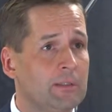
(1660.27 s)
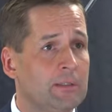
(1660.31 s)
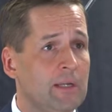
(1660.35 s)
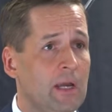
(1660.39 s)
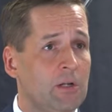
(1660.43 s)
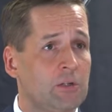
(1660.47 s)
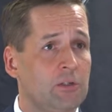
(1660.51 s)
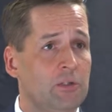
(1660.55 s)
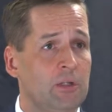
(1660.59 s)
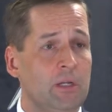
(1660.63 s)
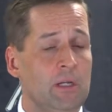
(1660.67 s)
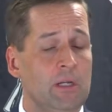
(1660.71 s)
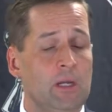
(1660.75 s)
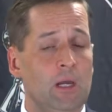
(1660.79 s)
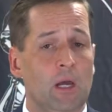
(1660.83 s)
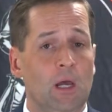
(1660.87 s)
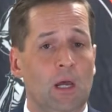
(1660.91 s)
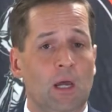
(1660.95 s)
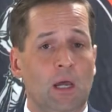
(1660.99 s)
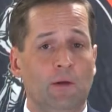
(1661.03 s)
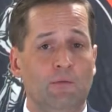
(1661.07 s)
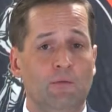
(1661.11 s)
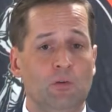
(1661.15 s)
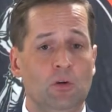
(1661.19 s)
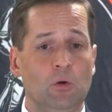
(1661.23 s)
It's actually,
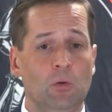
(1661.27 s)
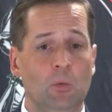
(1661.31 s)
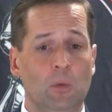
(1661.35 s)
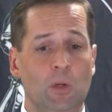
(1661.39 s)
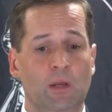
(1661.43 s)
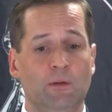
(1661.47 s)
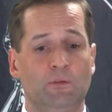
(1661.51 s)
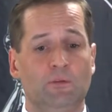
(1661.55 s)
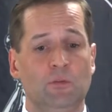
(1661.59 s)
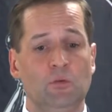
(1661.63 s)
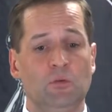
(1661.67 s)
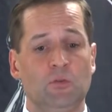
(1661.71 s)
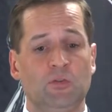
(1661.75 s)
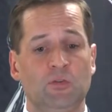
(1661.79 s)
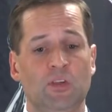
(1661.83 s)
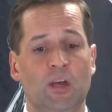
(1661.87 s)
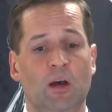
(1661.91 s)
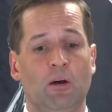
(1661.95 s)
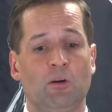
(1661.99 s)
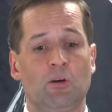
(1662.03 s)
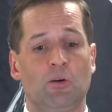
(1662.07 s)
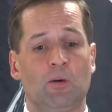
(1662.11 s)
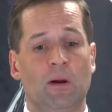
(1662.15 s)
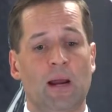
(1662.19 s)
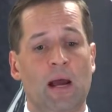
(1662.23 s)
if you
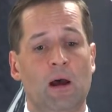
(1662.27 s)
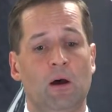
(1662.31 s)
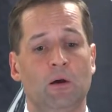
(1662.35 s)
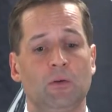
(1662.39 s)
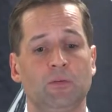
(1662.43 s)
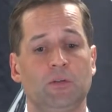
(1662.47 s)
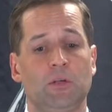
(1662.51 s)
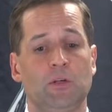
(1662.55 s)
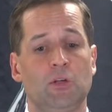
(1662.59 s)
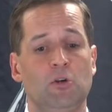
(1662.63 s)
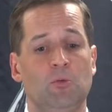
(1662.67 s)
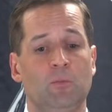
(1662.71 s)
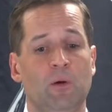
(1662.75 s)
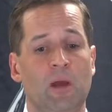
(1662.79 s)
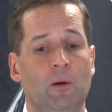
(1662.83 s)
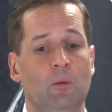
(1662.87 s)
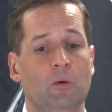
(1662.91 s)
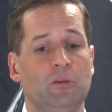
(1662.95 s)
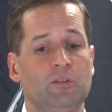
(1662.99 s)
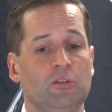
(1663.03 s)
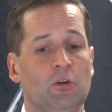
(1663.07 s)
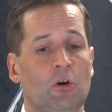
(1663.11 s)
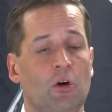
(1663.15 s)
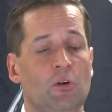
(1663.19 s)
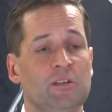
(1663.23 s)
sell your house and you pay
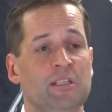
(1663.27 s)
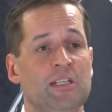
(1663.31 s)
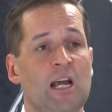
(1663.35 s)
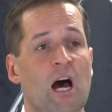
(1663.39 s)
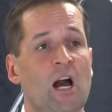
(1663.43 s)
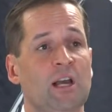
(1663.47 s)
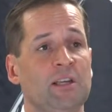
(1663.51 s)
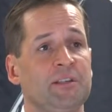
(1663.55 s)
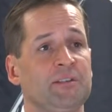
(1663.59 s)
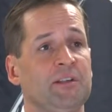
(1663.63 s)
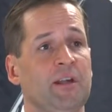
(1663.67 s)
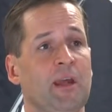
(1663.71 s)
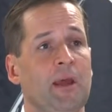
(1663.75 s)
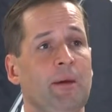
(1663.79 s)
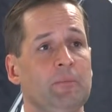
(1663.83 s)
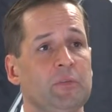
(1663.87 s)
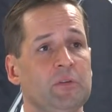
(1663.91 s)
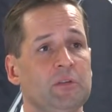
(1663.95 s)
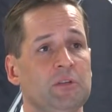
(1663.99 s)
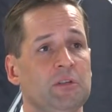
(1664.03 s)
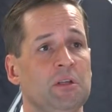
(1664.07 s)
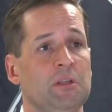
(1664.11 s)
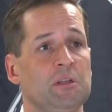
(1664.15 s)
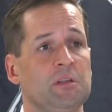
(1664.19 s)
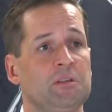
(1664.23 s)
what's called dock
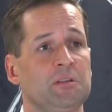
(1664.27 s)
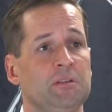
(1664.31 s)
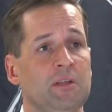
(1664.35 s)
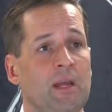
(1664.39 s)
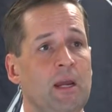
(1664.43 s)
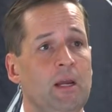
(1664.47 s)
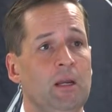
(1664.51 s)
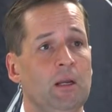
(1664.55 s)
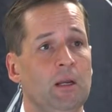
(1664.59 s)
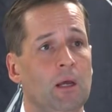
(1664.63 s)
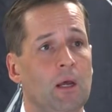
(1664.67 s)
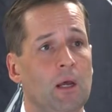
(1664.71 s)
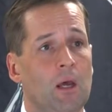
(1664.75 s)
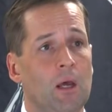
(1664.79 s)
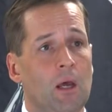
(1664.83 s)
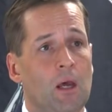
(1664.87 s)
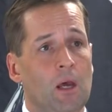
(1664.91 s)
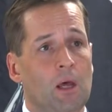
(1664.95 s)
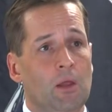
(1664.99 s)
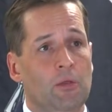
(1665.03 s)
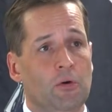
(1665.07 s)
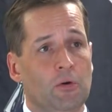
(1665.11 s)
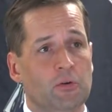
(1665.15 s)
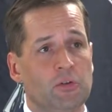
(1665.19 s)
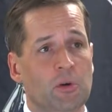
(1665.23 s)
stamps to the state,
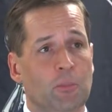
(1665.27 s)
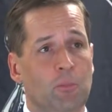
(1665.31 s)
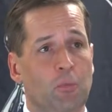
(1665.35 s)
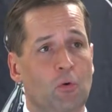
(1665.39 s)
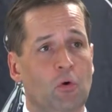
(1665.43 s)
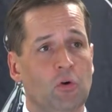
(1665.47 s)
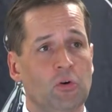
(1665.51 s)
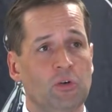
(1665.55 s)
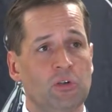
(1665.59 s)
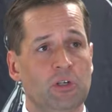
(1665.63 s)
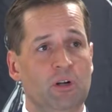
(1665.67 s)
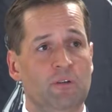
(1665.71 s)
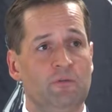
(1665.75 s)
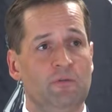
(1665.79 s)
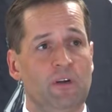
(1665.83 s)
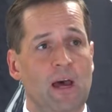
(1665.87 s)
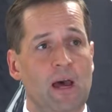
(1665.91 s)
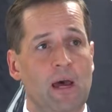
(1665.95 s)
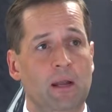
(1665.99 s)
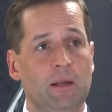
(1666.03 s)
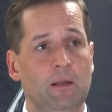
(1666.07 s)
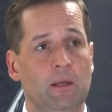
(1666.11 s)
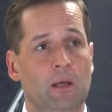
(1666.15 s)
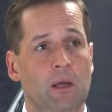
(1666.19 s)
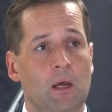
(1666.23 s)
there's a portion of
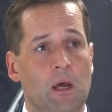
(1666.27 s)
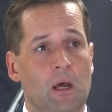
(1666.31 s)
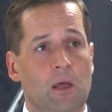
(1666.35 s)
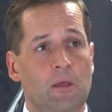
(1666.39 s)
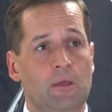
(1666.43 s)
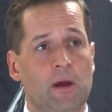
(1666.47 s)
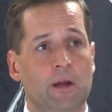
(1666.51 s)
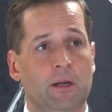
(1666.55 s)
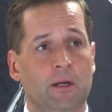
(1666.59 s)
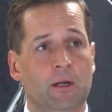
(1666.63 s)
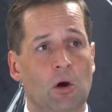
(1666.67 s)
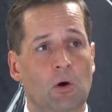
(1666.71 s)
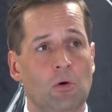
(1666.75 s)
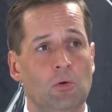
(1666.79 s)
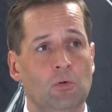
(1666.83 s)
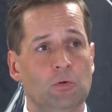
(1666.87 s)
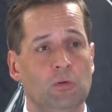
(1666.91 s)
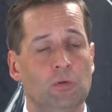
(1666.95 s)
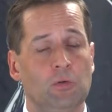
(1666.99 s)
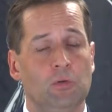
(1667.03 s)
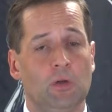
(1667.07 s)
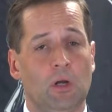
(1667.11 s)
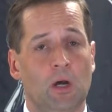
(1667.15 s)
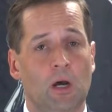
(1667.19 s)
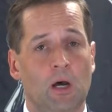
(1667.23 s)
that that
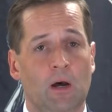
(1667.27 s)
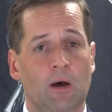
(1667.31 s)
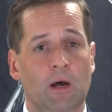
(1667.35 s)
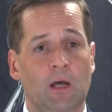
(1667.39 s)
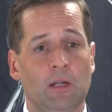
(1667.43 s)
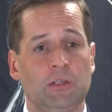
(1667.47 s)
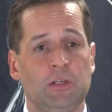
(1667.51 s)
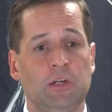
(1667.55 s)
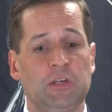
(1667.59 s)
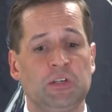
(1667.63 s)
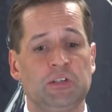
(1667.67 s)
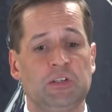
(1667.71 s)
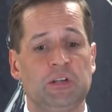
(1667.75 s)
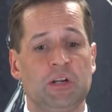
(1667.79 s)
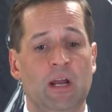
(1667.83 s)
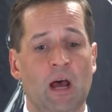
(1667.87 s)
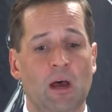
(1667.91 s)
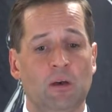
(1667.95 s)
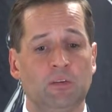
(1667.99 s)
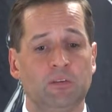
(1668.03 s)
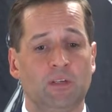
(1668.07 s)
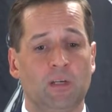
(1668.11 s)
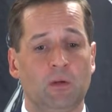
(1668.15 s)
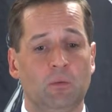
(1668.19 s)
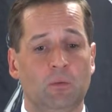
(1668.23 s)
goes to
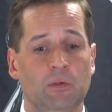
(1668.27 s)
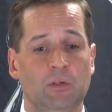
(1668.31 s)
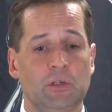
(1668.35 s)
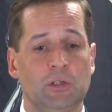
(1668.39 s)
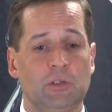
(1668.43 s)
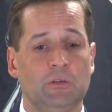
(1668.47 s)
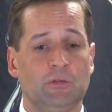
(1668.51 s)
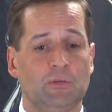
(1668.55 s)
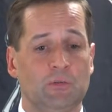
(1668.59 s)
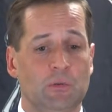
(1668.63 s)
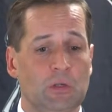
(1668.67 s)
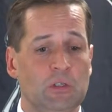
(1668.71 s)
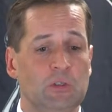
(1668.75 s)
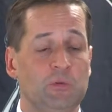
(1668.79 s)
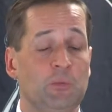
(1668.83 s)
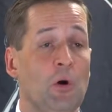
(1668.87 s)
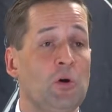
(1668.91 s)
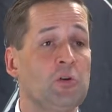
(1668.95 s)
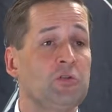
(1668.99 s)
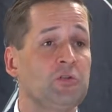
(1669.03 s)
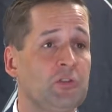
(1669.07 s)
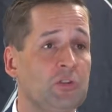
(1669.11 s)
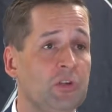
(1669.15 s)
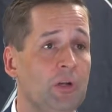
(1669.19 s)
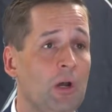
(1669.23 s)
Sadowski, which is
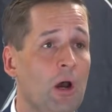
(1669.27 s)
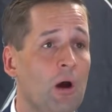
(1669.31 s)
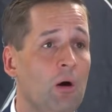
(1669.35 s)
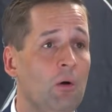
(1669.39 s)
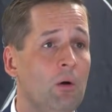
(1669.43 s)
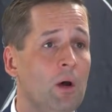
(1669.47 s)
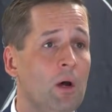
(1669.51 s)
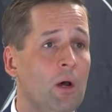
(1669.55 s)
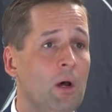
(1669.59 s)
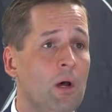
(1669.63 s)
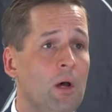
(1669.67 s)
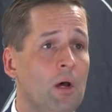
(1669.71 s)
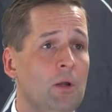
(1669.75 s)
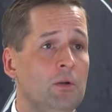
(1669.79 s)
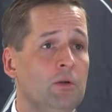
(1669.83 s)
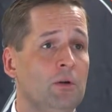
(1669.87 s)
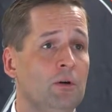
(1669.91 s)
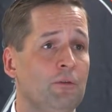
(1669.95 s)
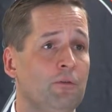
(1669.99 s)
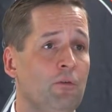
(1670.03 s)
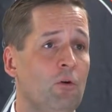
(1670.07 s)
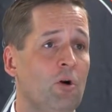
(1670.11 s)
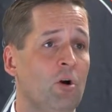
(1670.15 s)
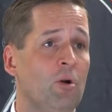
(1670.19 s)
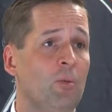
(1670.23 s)
supposed to go
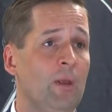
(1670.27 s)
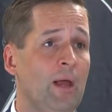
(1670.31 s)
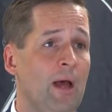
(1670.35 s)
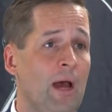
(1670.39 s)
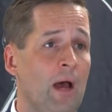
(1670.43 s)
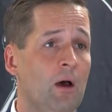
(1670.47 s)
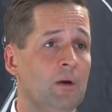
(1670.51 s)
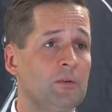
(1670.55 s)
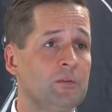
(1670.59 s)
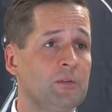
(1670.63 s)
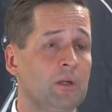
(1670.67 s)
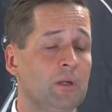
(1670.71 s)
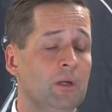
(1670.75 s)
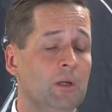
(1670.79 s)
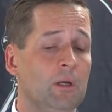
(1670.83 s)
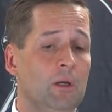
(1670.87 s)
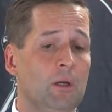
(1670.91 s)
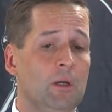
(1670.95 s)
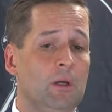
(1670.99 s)
to affordable housing.